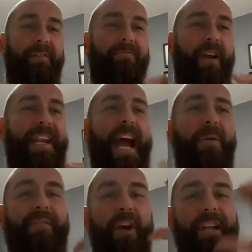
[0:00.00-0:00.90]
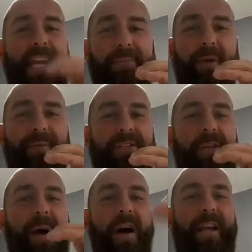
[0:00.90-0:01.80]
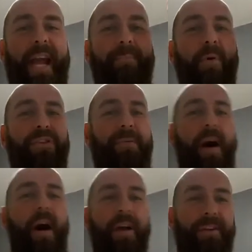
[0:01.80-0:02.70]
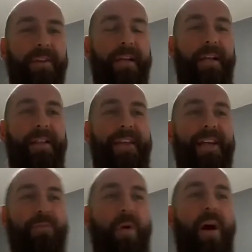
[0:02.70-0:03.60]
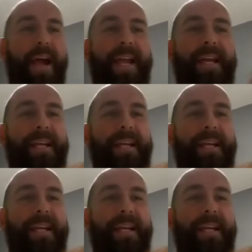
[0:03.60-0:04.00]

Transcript: Right now, we've got less properties on the market and more demand. That's why.